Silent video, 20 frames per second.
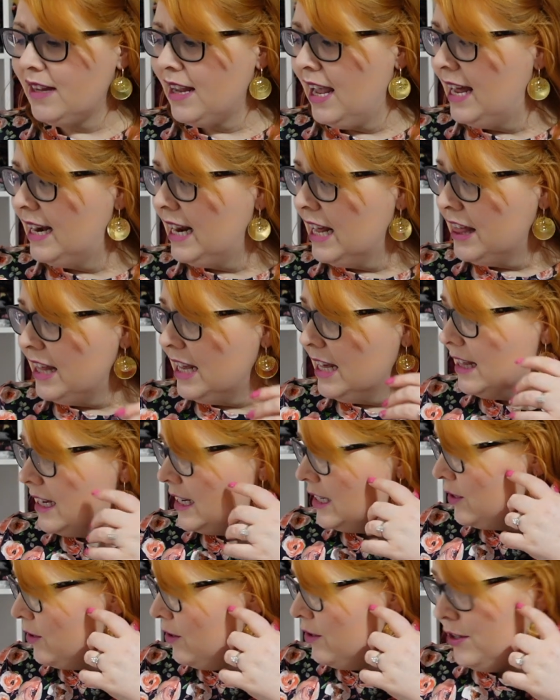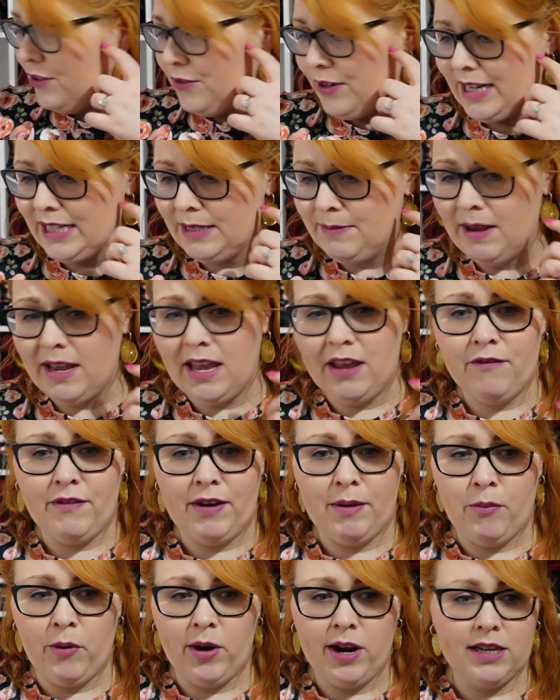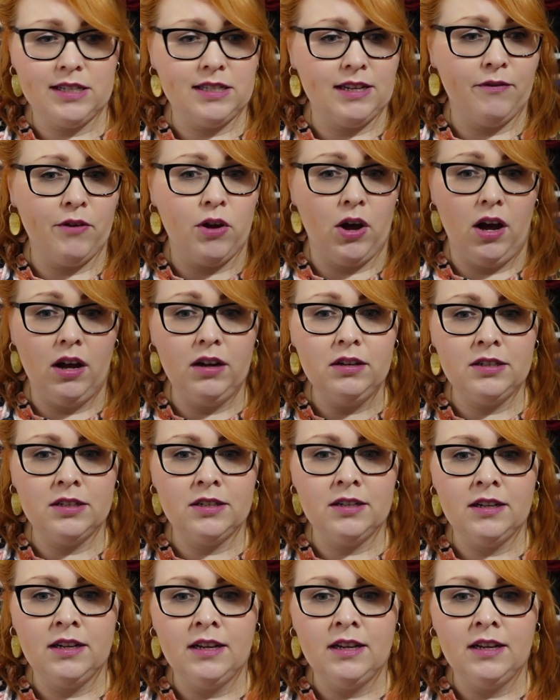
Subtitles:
And I think that's all the dressmaking fabrics I've got.